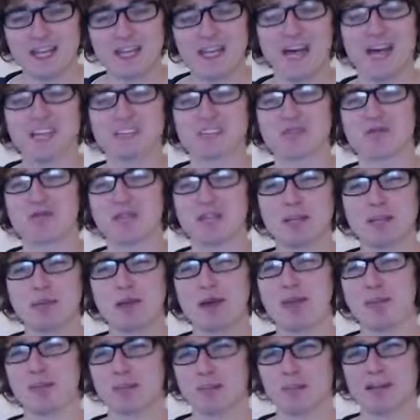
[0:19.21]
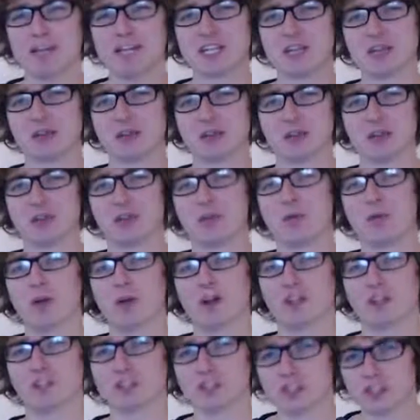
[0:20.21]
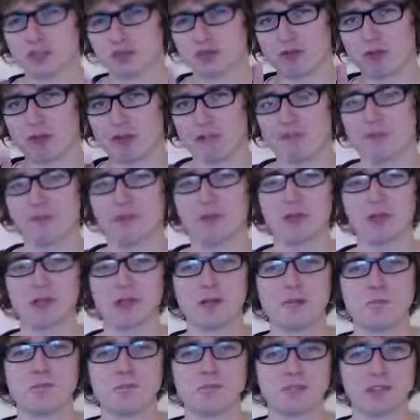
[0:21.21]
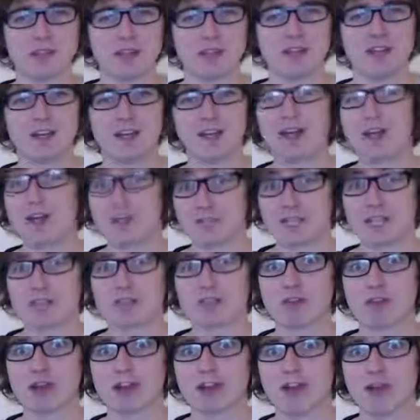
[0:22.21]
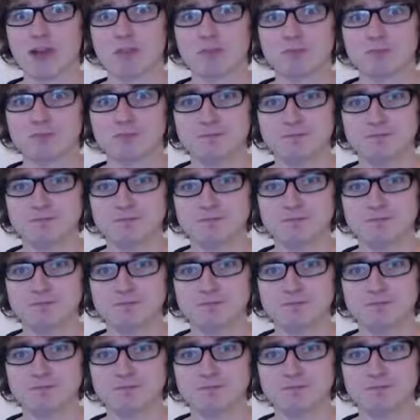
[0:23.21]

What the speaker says: as I really wanted to make sure I got the words just right for you. So let's crack on.